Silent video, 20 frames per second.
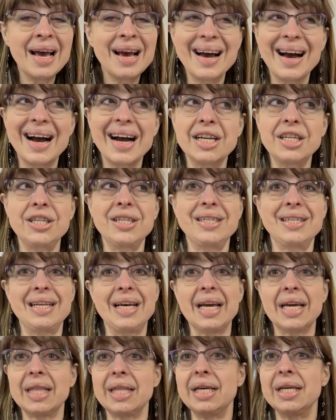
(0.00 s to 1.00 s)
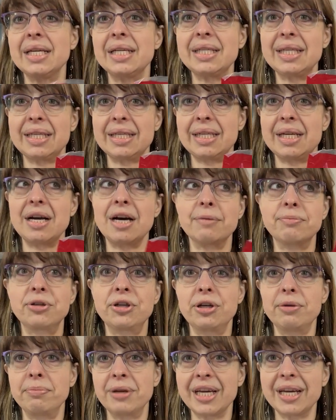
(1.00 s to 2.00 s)
I just like this as an
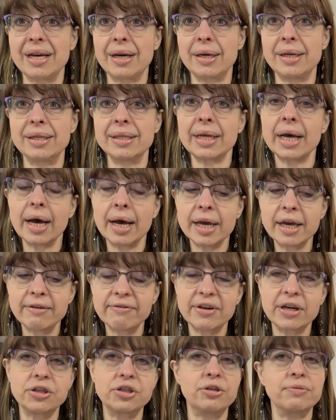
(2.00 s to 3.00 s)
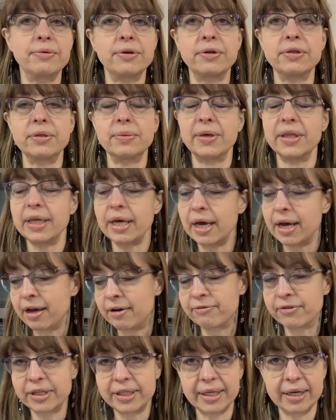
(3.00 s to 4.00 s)
option because I eat vegetables with
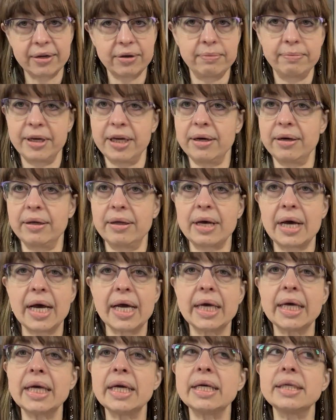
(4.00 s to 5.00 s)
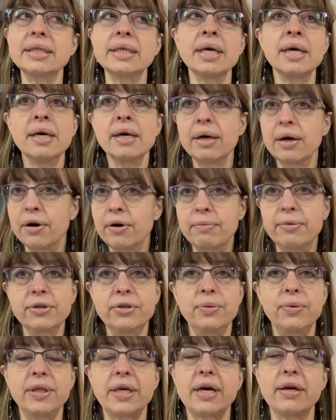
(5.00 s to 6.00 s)
every single meal I eat, almost
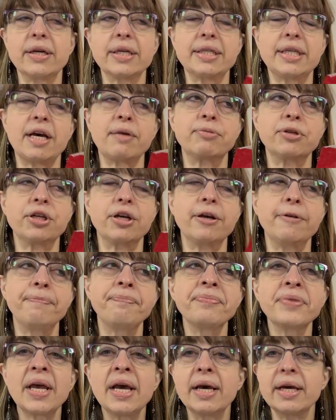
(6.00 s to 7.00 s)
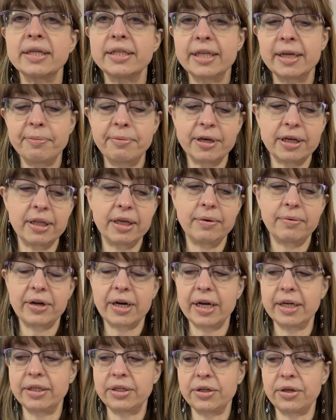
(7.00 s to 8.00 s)
without exception. And typically what
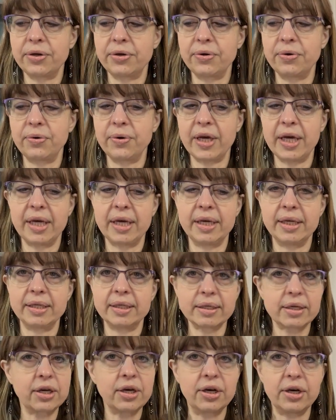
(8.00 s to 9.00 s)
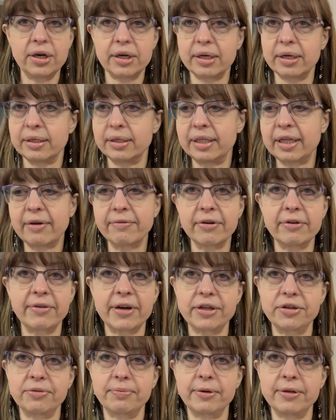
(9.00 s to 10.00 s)
I do is cook several
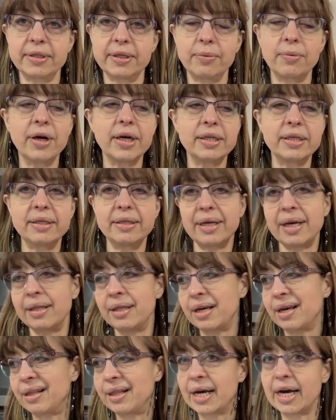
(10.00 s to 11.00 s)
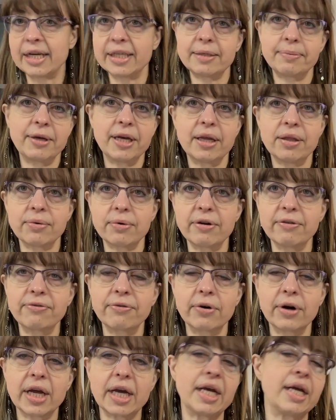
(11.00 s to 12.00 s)
vegetables at once, and that lasts me 3 or
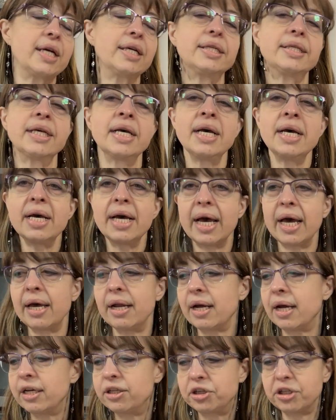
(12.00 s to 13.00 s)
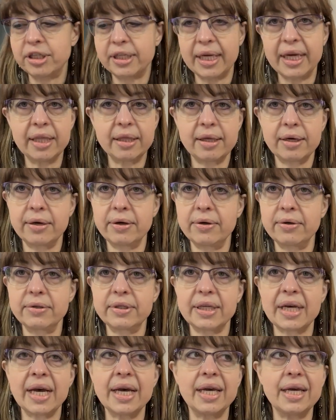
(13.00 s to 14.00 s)
4 days. And I just eat those.
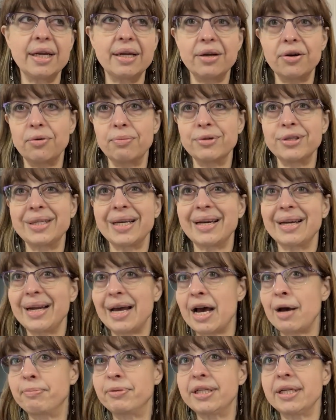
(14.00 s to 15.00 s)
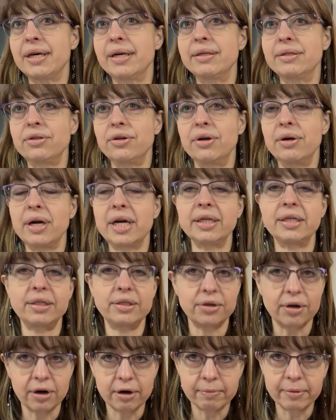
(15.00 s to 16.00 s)
I eat it almost like an appetizer. I
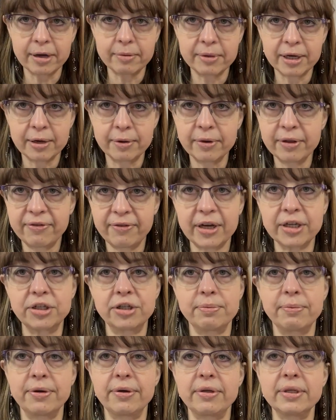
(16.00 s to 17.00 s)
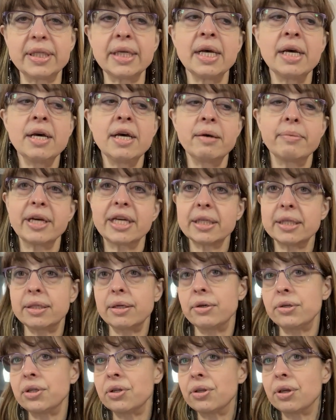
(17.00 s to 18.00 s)
start my meal with vegetables because
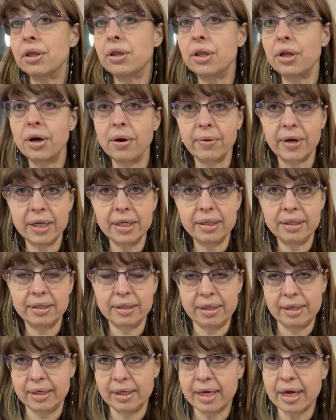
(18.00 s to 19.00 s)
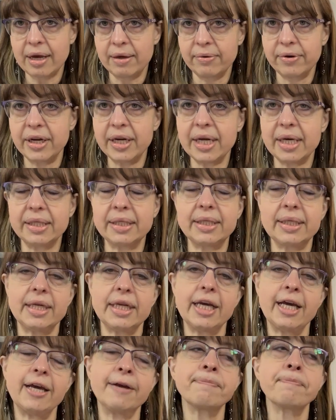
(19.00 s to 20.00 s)
those are the lowest in calorie
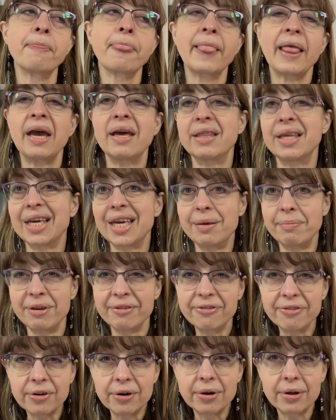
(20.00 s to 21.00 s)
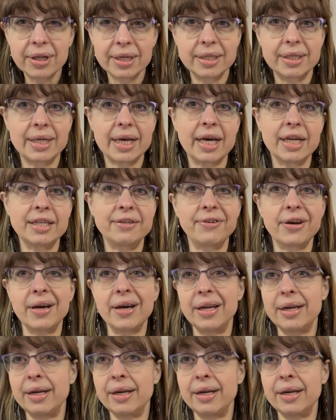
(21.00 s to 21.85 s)
density, and they keep me full and satisfied